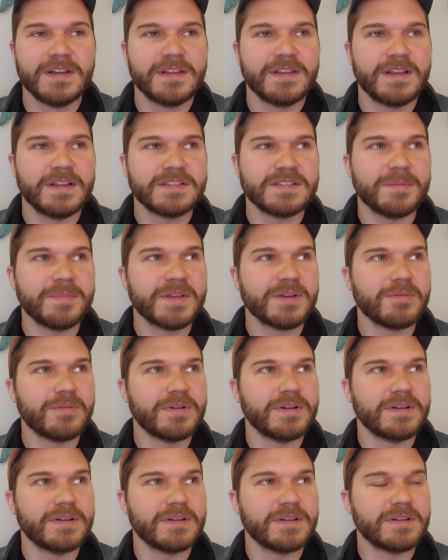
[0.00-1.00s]
That's
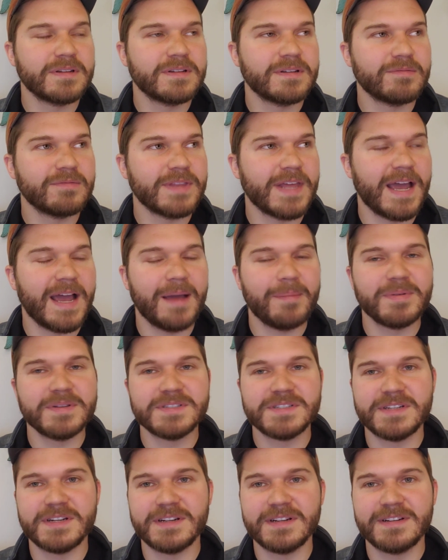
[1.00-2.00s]
something that
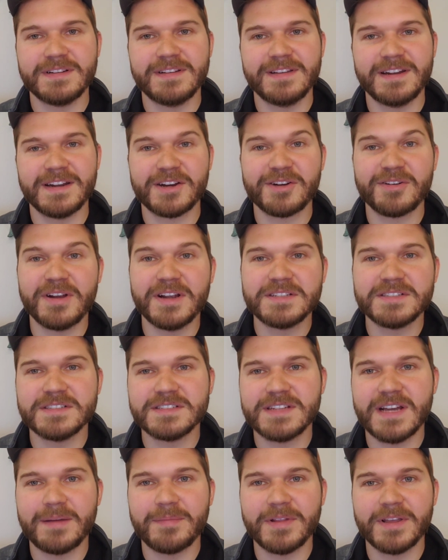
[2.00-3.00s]
happens in a crisis
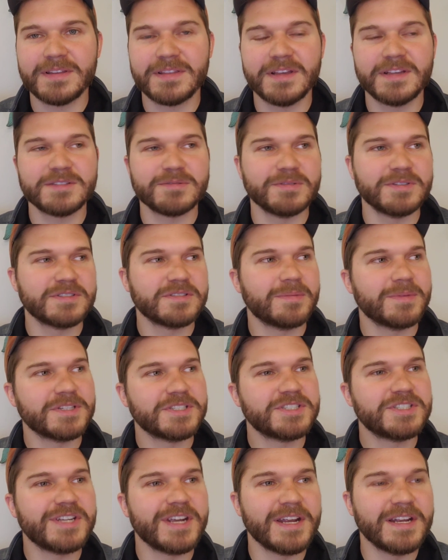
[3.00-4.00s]
time like this, when so
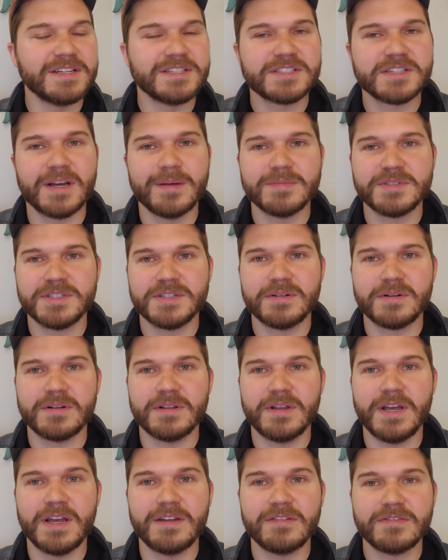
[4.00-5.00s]
much change comes into our
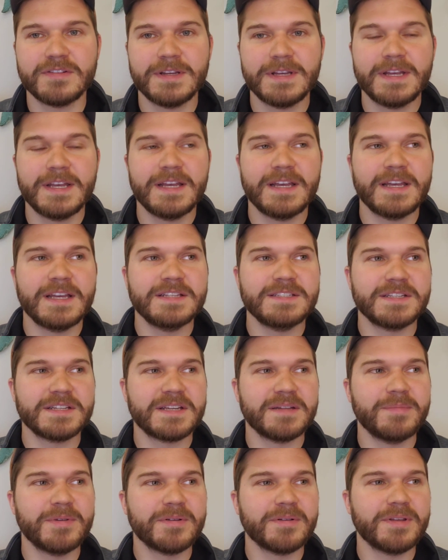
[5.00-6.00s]
life, is it
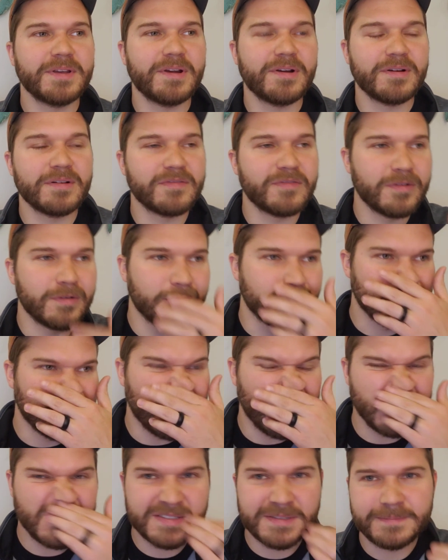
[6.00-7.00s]
can be really hurtful for
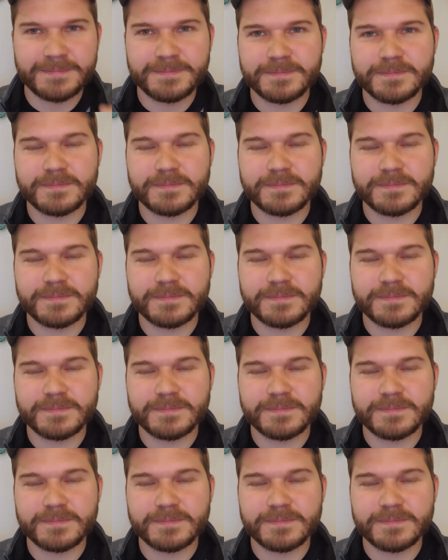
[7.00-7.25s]
us